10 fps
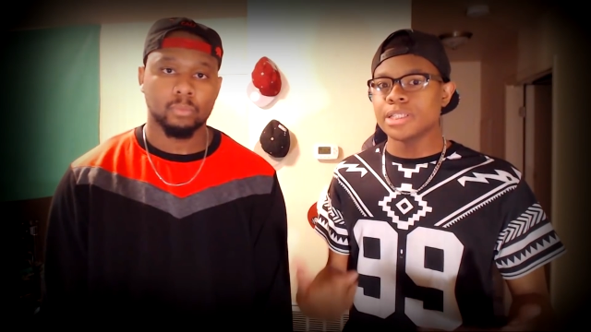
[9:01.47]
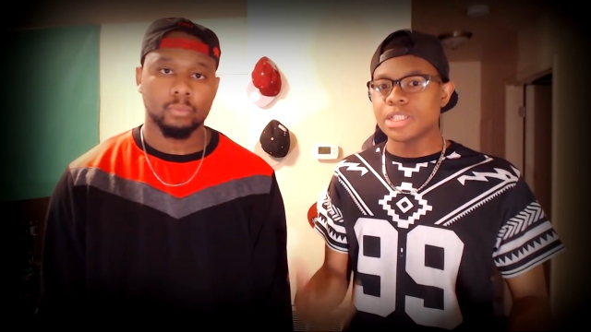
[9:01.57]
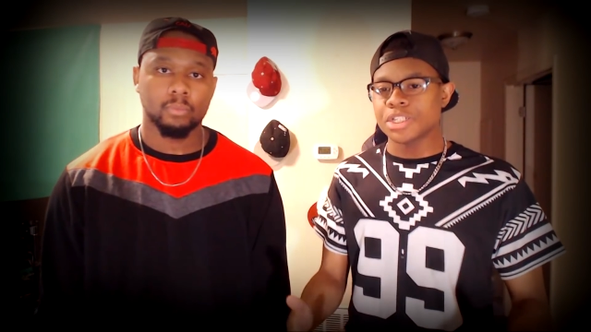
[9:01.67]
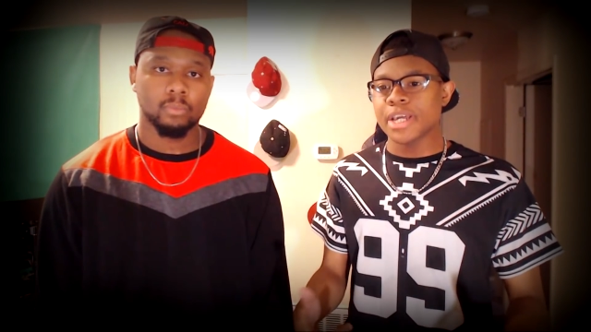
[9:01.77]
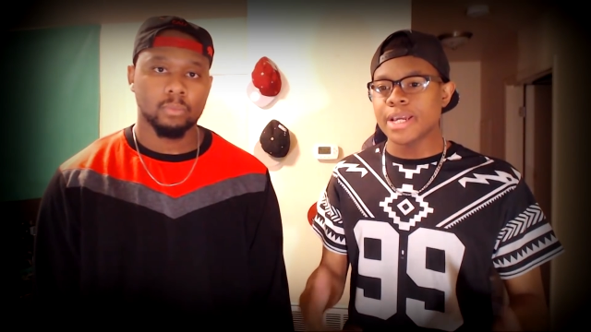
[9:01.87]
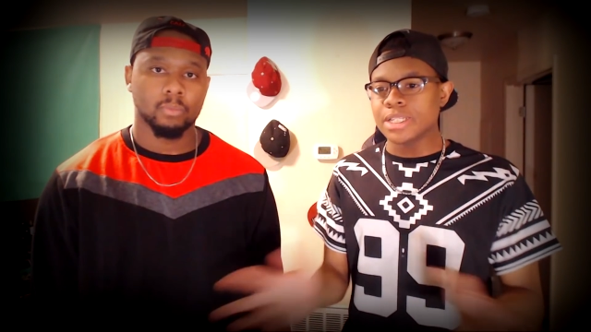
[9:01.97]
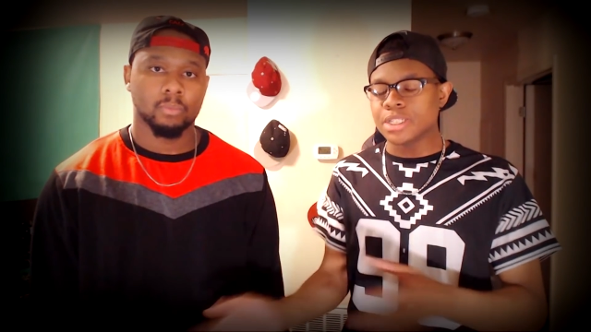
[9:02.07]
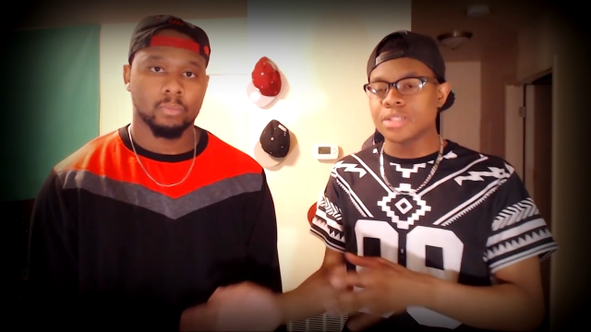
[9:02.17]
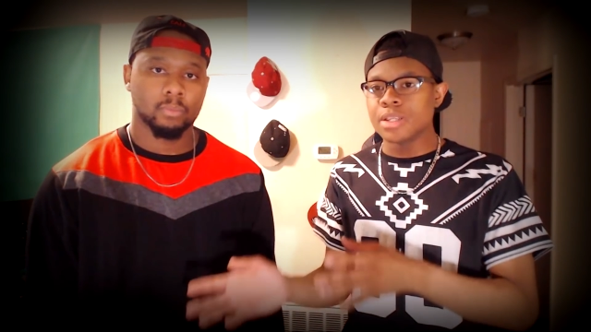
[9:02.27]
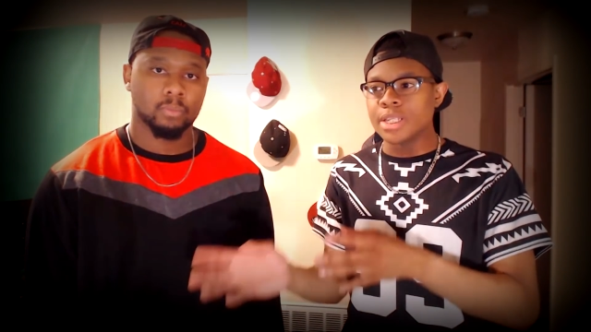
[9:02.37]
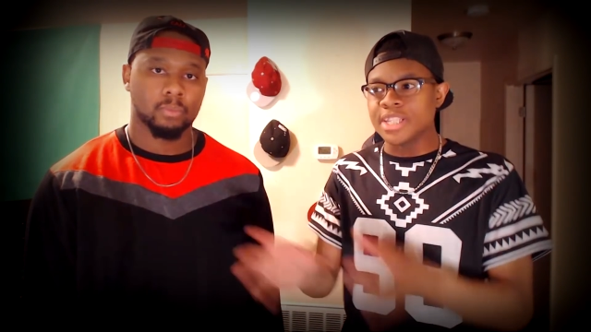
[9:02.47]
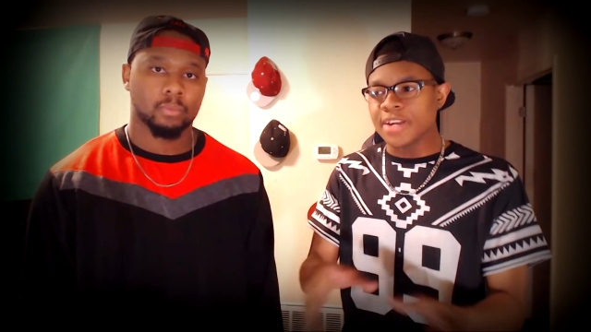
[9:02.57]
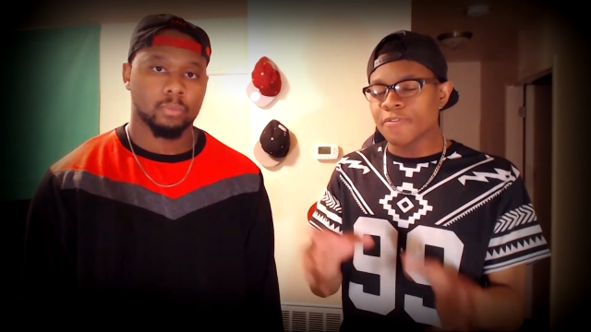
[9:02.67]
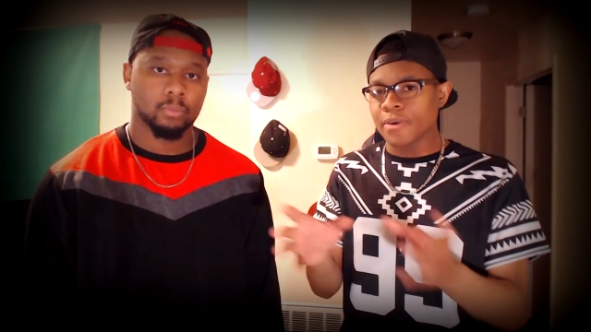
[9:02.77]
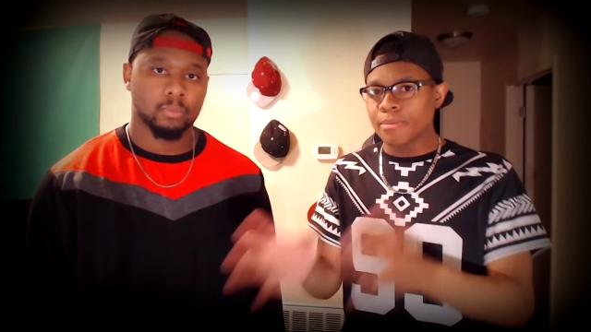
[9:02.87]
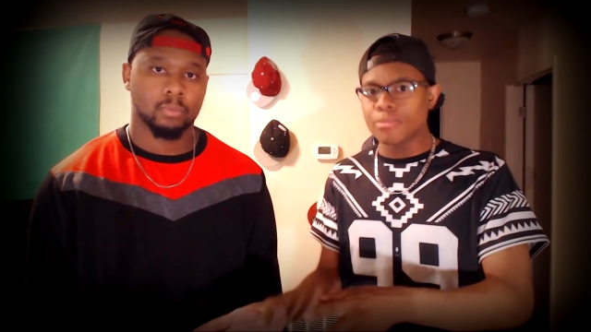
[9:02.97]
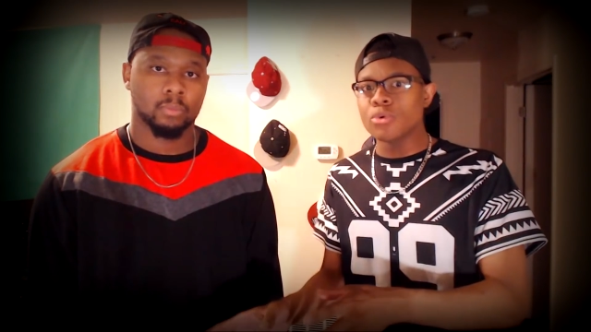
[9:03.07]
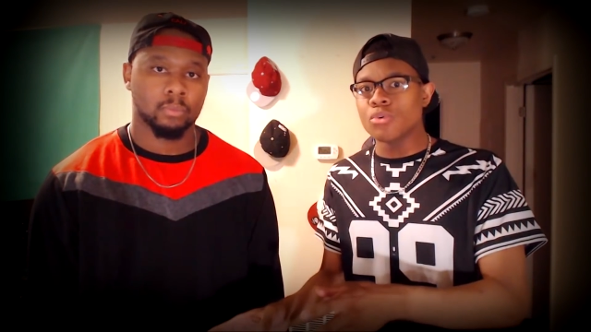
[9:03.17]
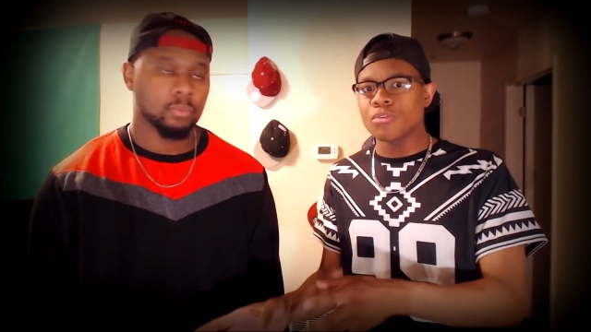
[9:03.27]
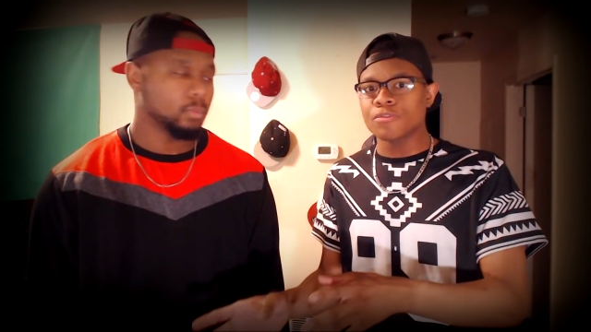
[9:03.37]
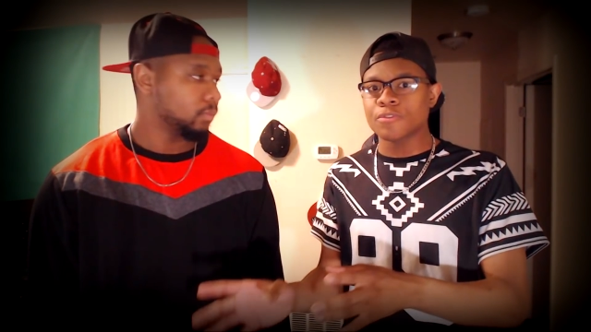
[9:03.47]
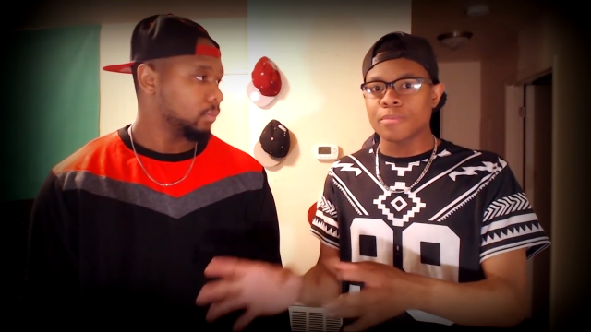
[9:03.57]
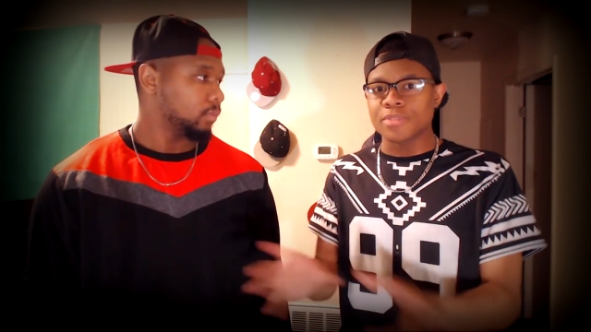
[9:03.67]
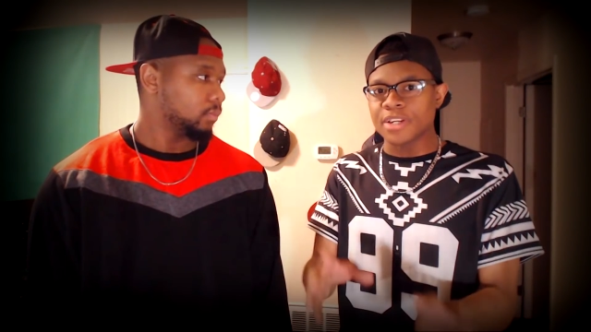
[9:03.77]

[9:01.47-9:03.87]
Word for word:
Speaker 1: to change different moves from